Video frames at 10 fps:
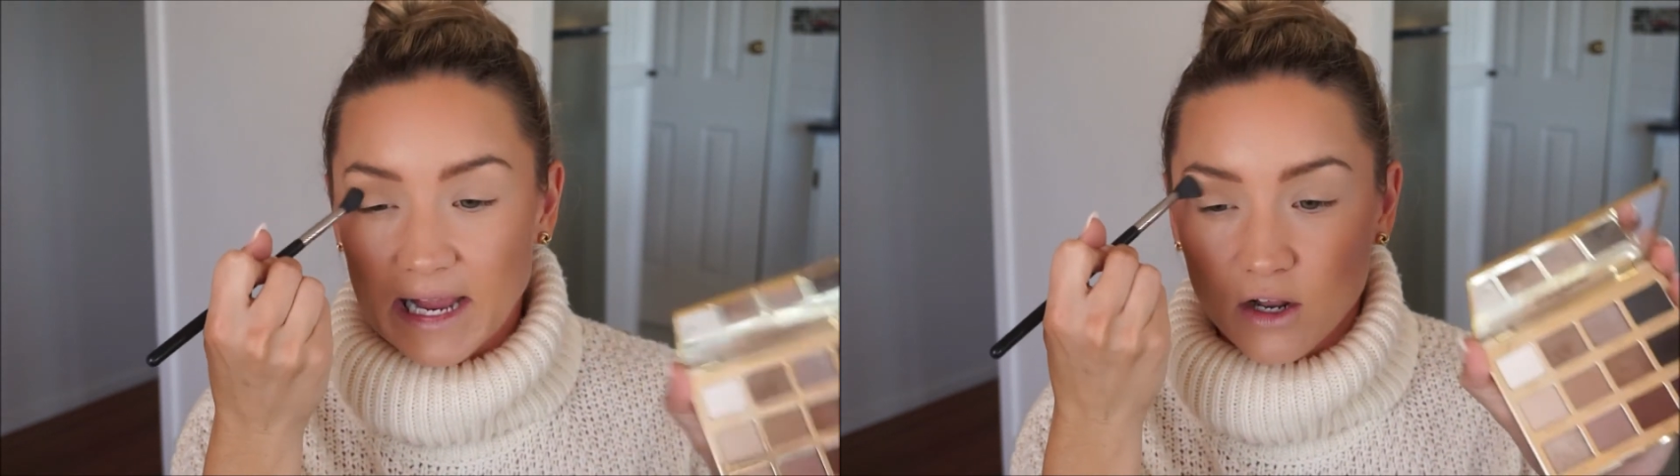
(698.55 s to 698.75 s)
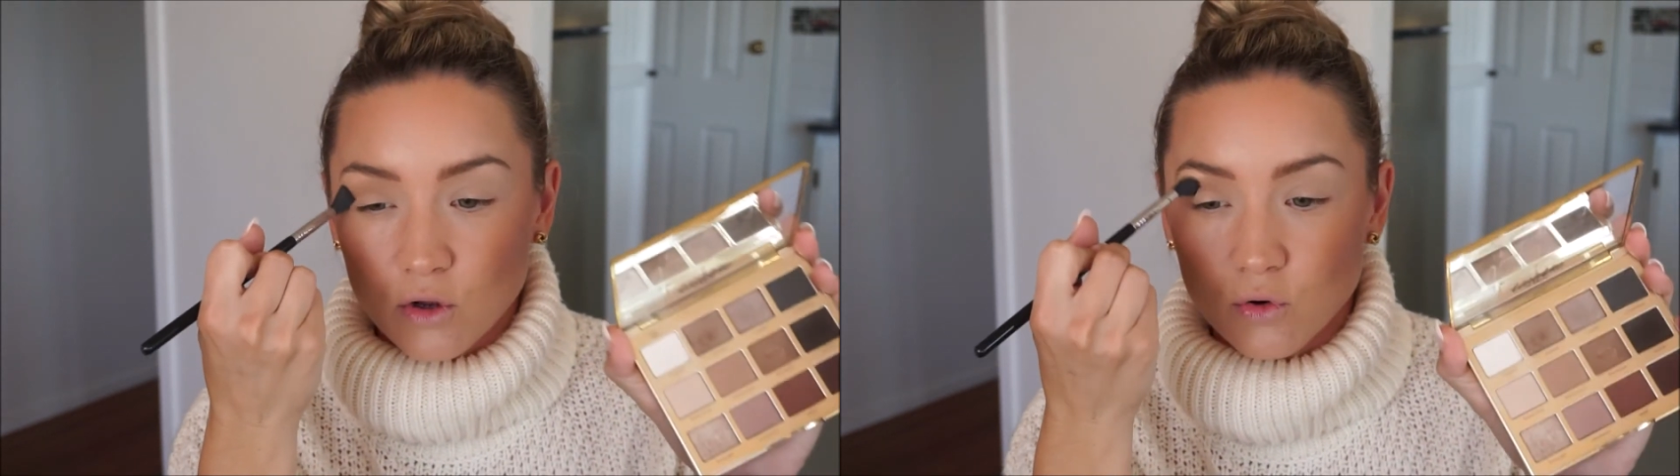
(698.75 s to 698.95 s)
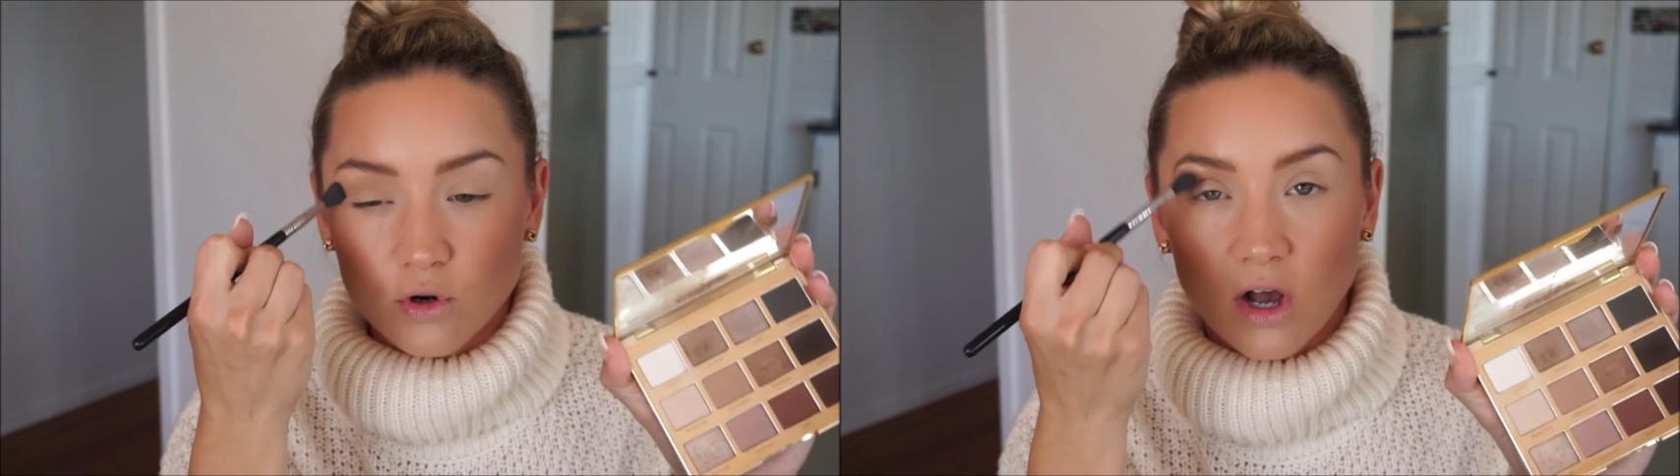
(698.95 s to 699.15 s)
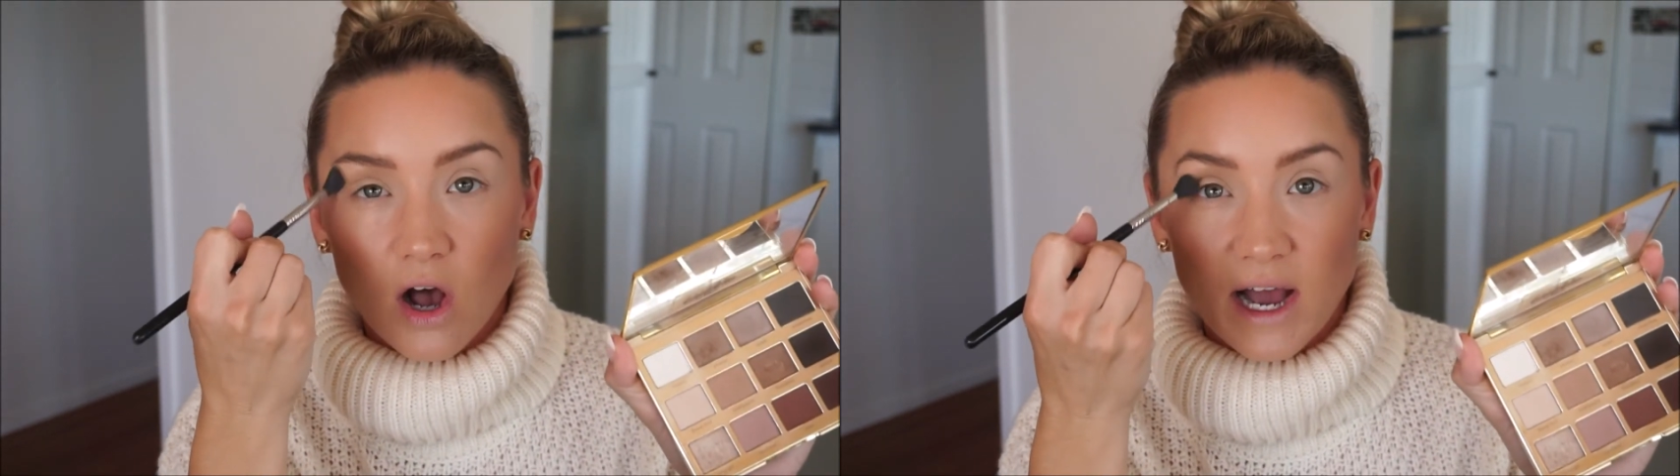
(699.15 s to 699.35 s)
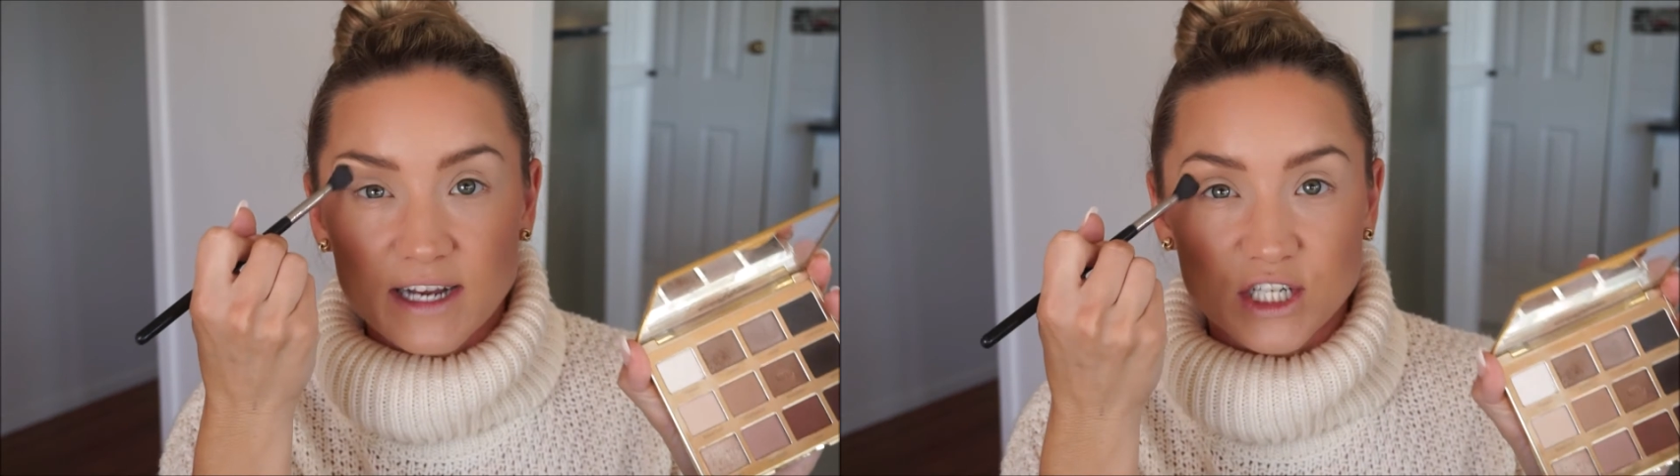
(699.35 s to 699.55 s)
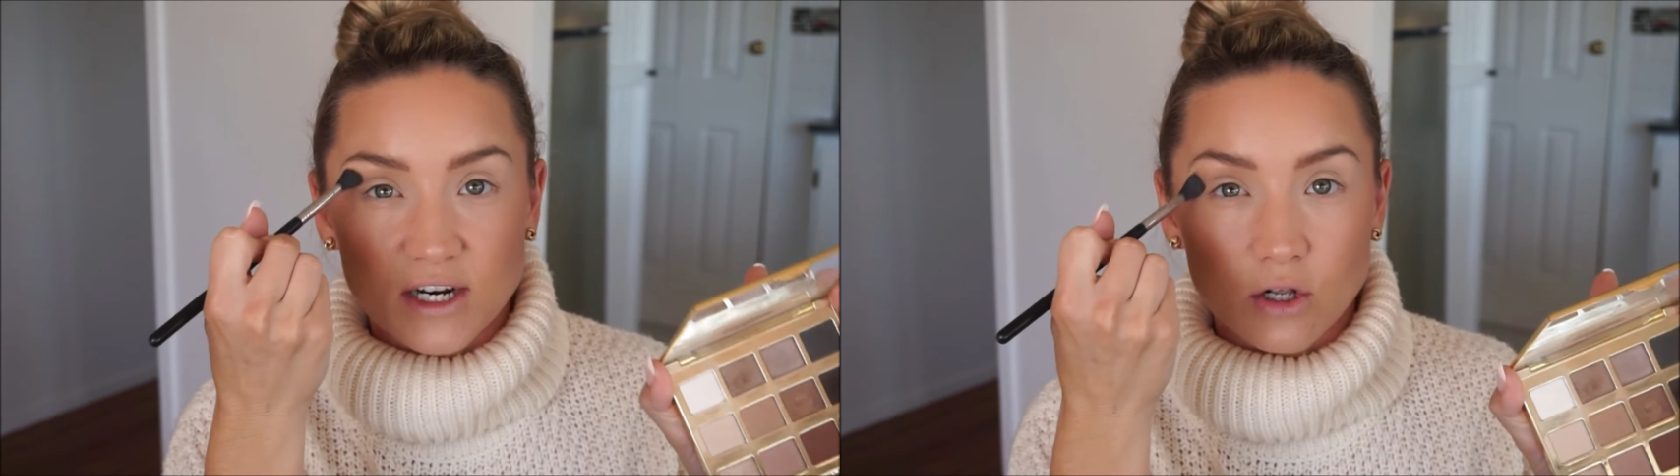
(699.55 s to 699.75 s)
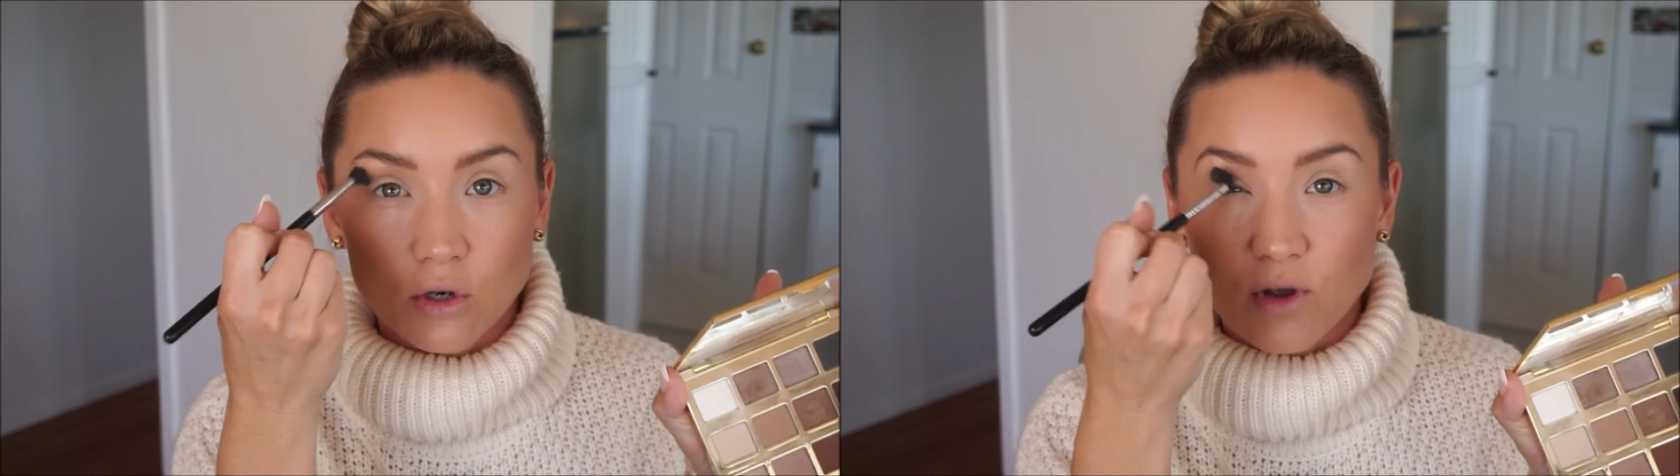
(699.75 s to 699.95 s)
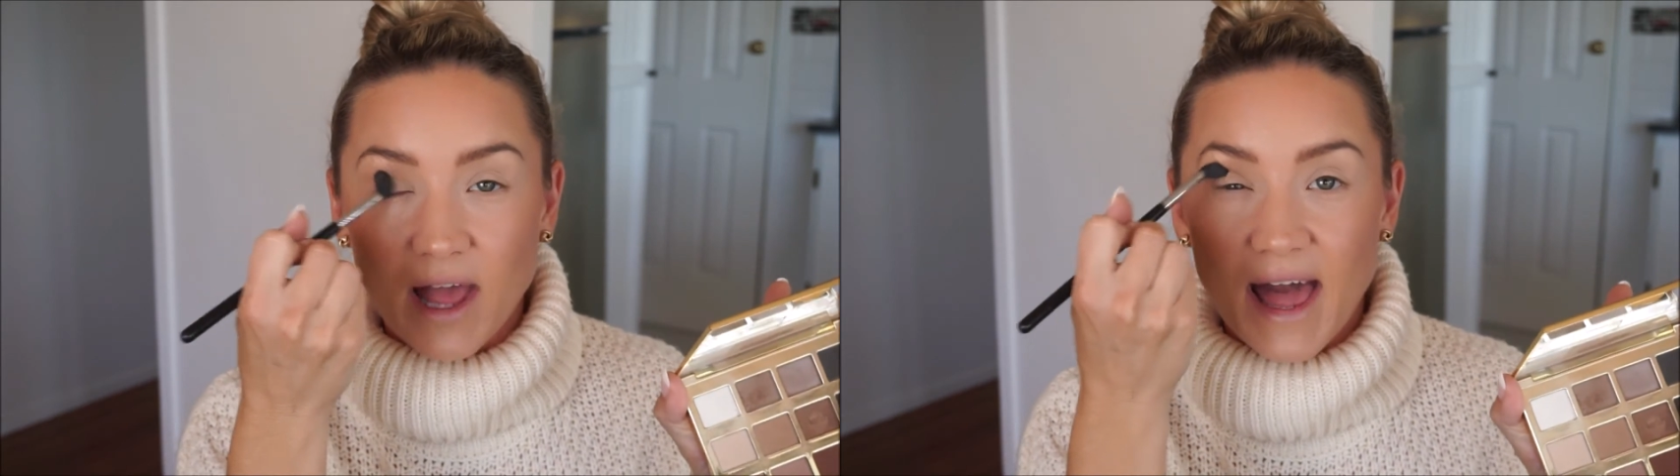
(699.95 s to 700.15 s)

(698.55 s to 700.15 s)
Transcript: get a good eyeshadow look